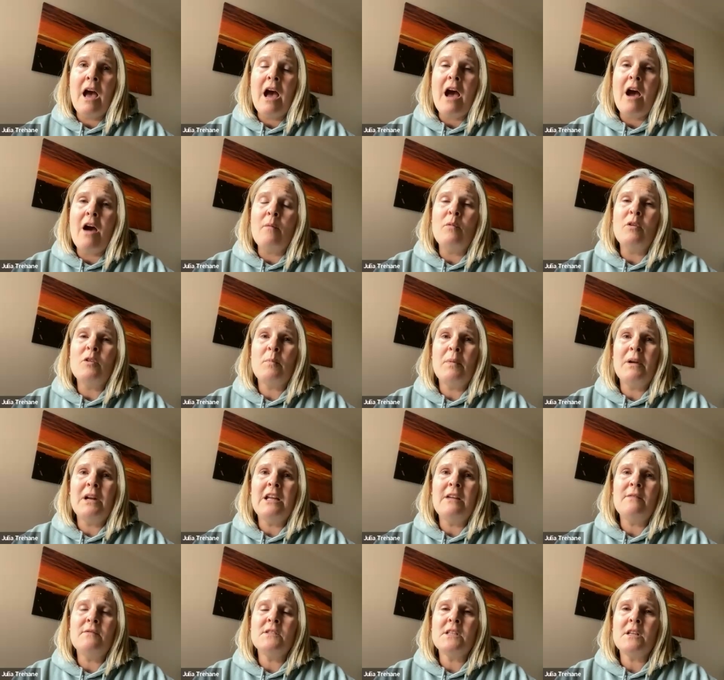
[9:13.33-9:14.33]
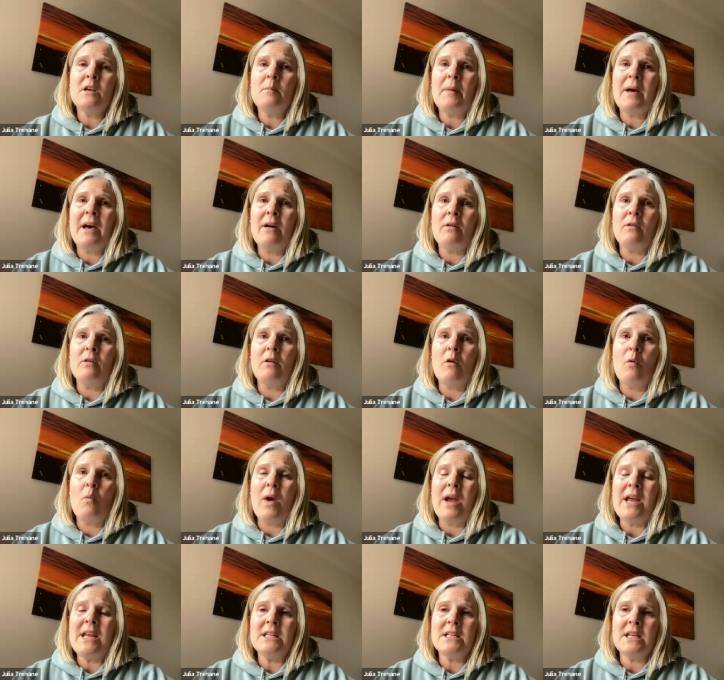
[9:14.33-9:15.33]
And with beliefs about
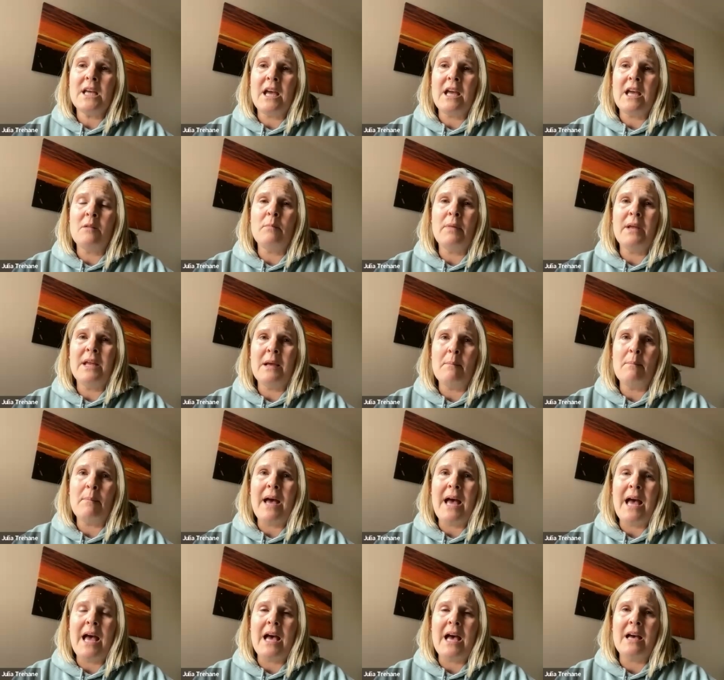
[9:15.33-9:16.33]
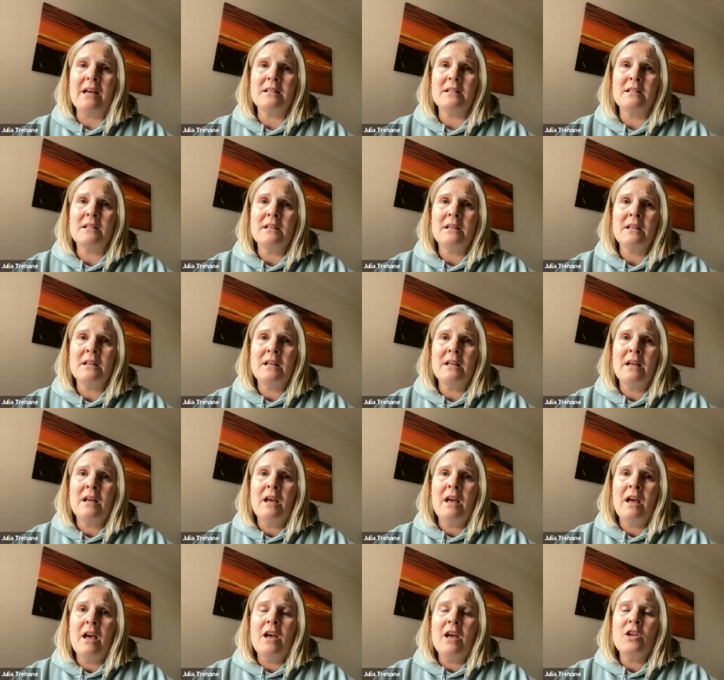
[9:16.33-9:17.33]
weight gain being bad,
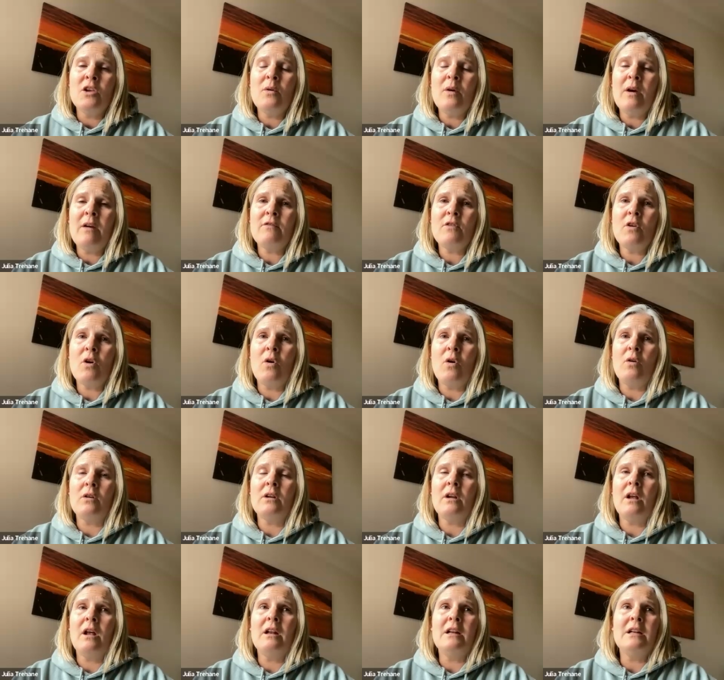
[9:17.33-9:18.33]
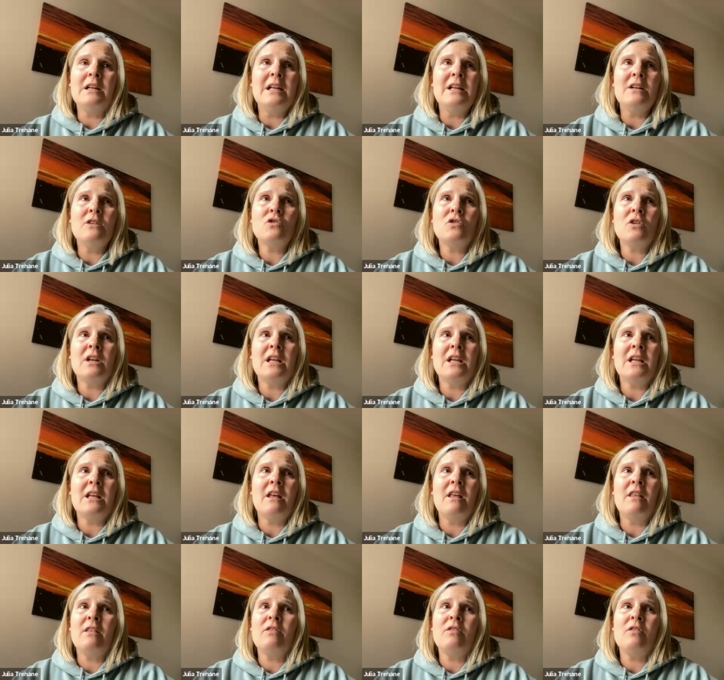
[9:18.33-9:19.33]
you have got literally
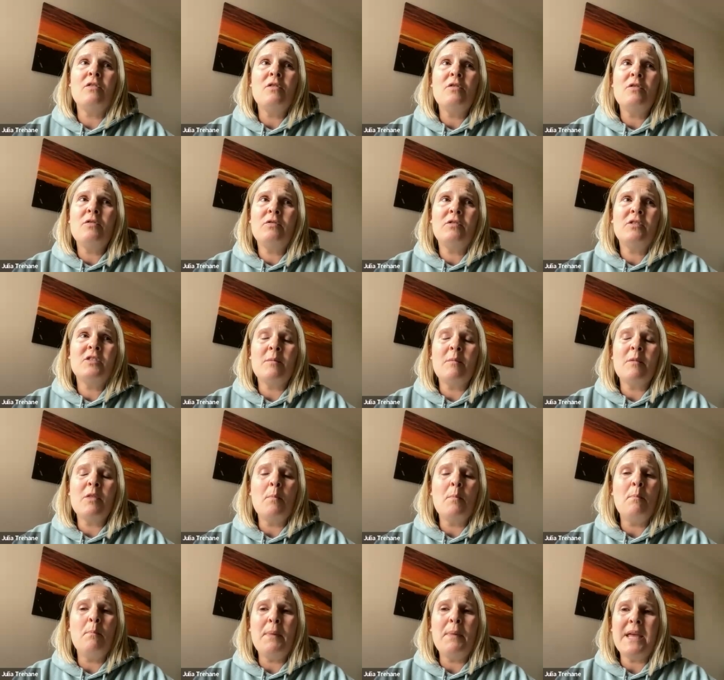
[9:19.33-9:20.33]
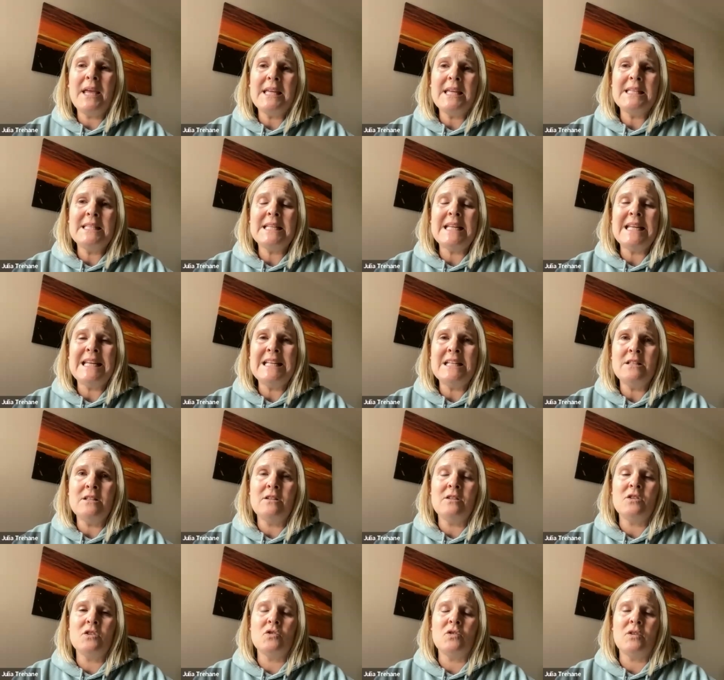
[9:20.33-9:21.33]
some of the biggest
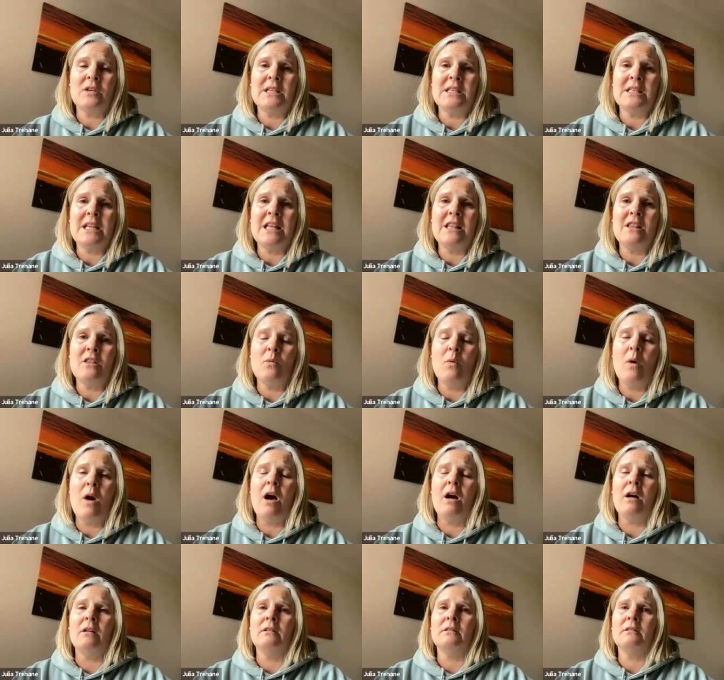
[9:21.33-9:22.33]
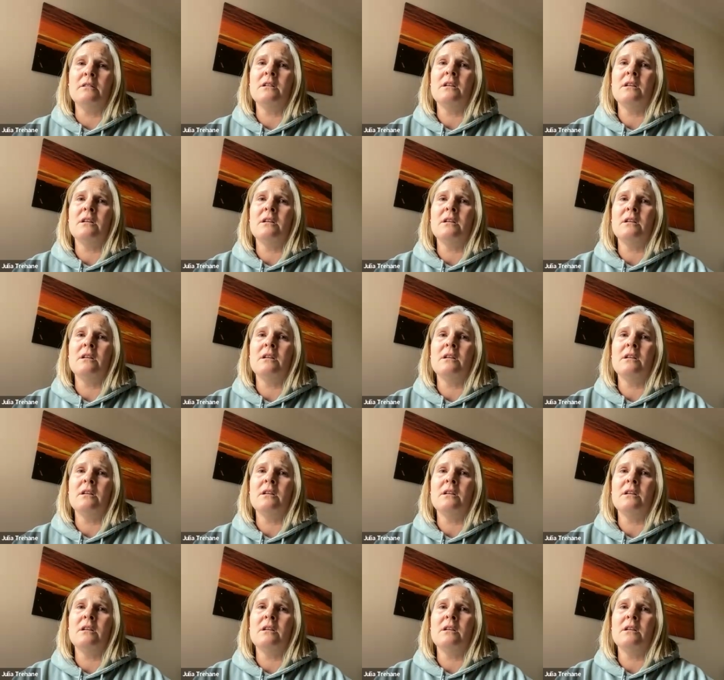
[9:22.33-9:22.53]
industries in the world,